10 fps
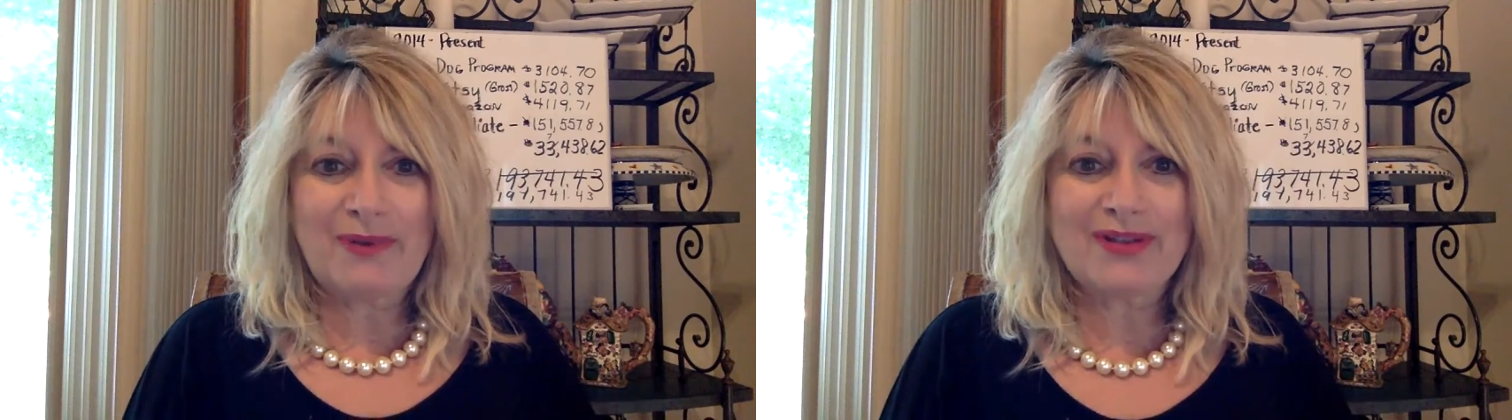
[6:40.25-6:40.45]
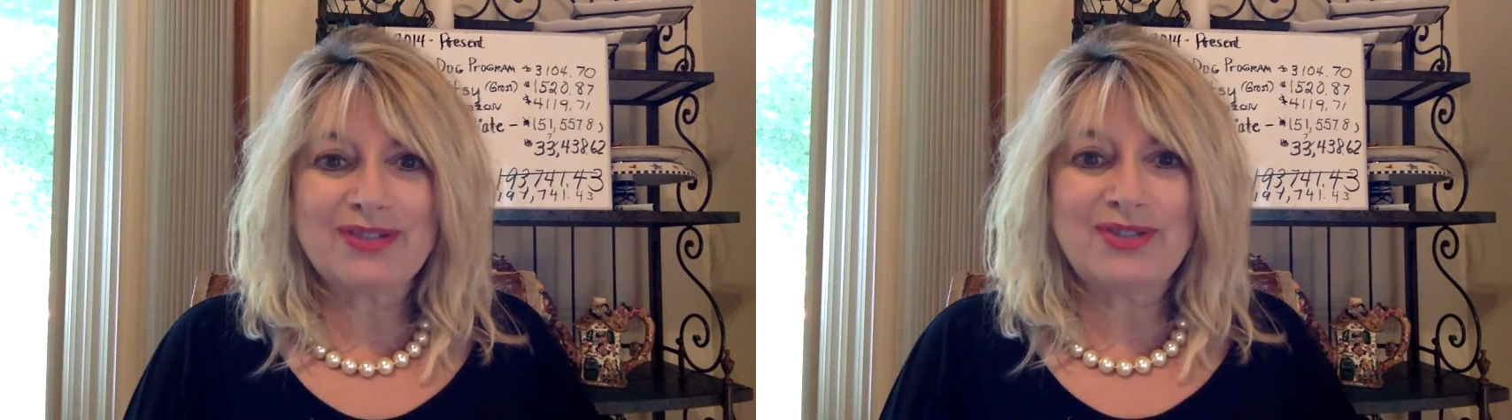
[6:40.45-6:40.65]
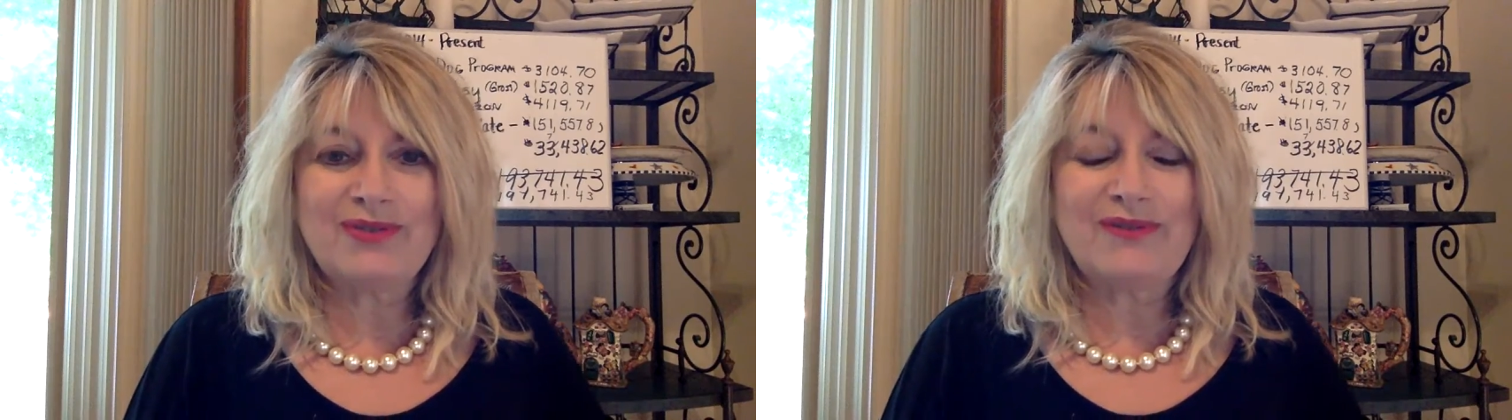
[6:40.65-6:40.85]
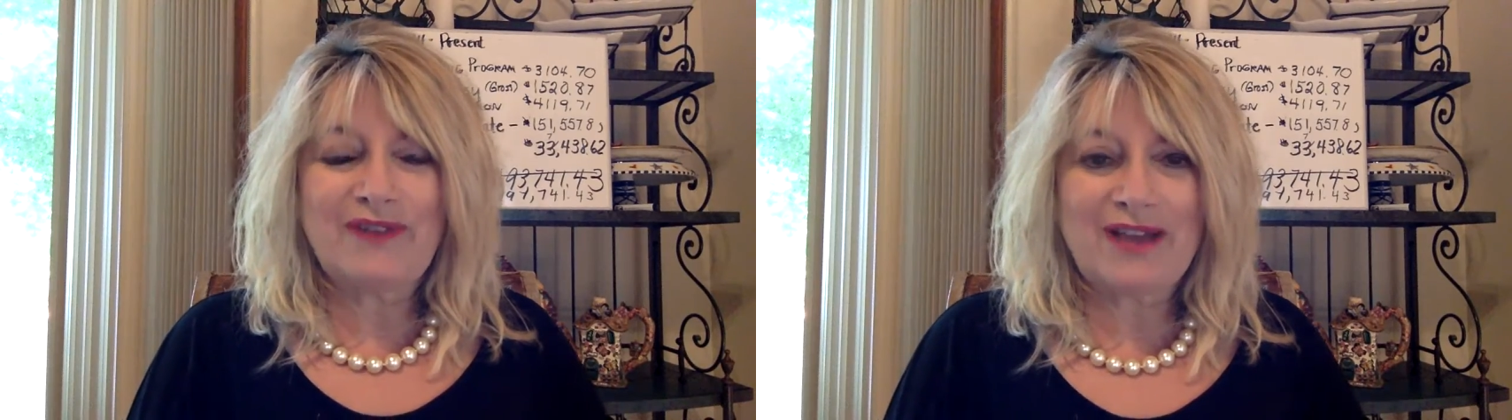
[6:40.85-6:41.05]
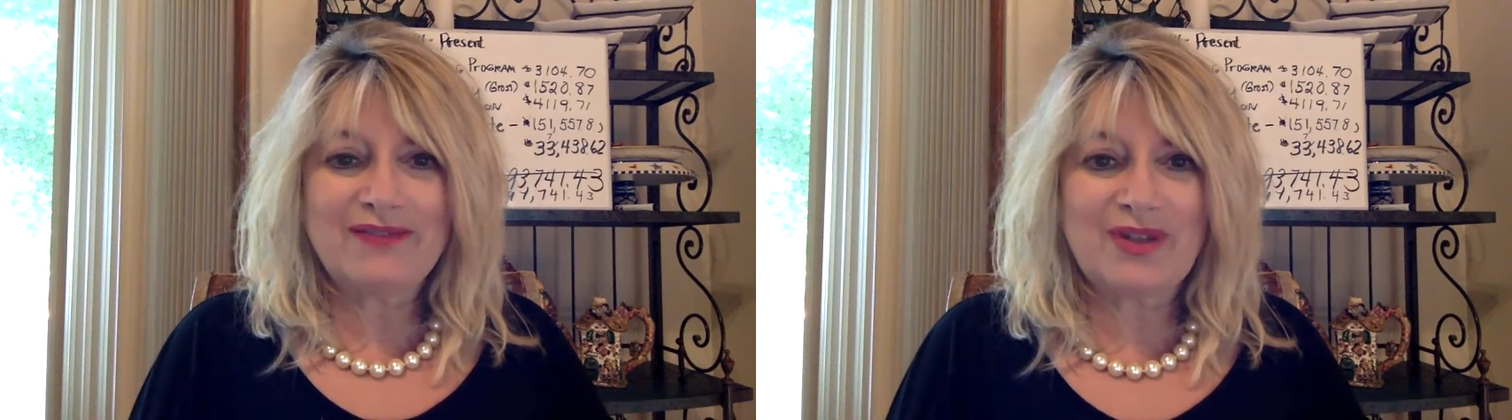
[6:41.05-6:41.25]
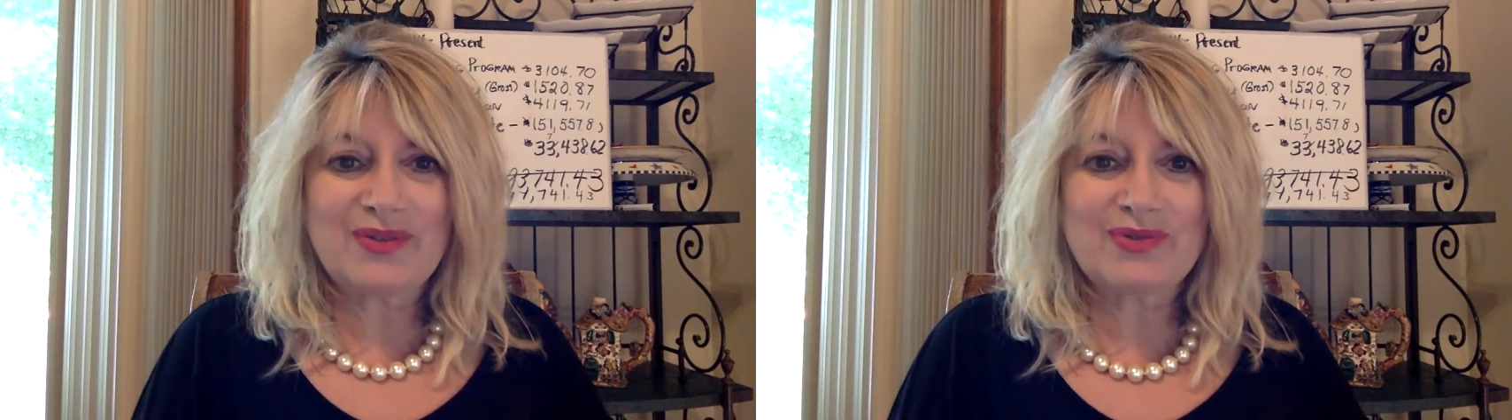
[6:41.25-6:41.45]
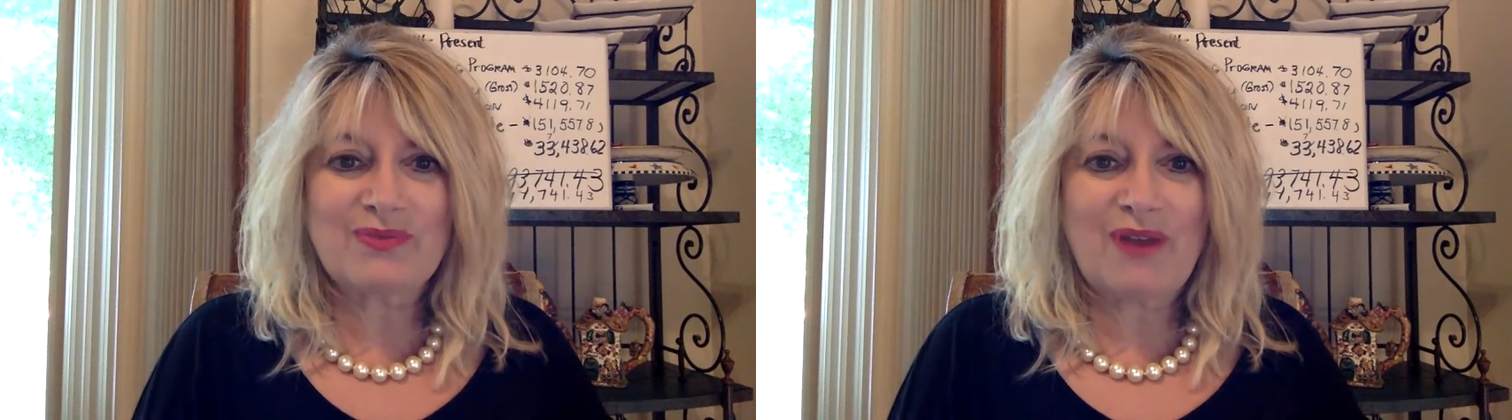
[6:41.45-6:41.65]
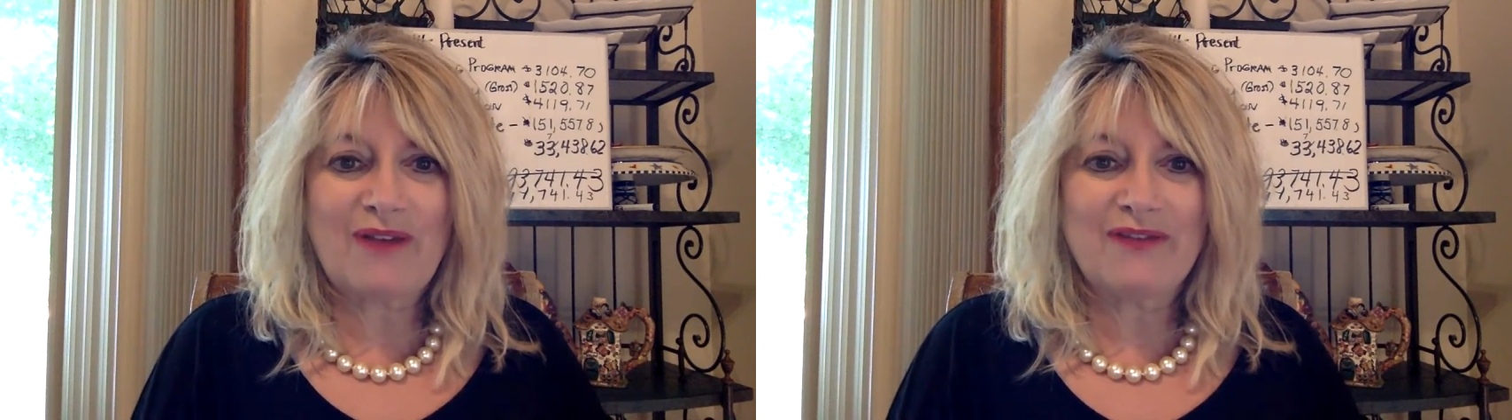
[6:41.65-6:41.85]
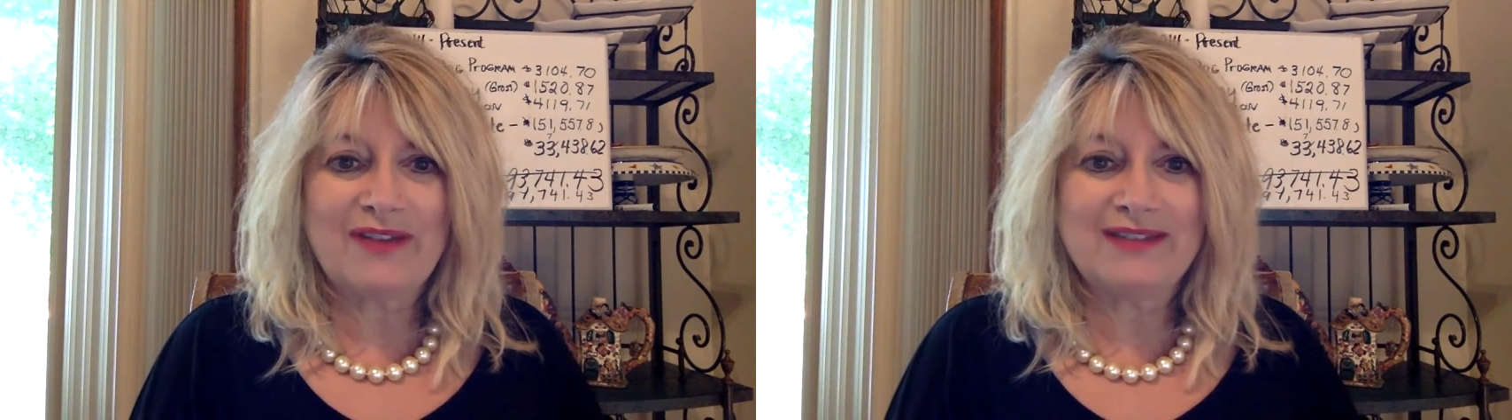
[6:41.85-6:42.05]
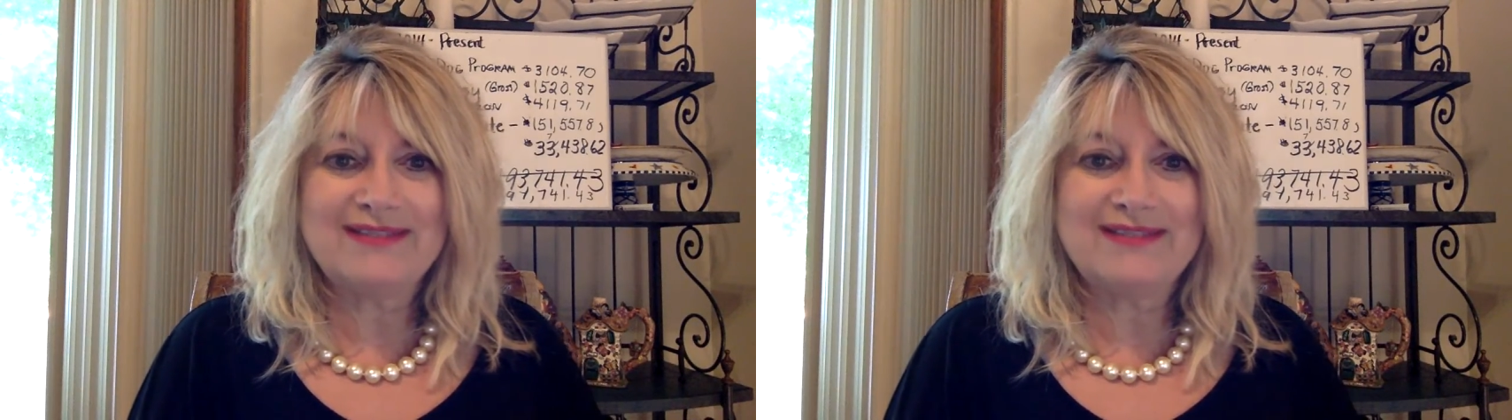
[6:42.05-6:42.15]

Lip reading: brought you $5 profit.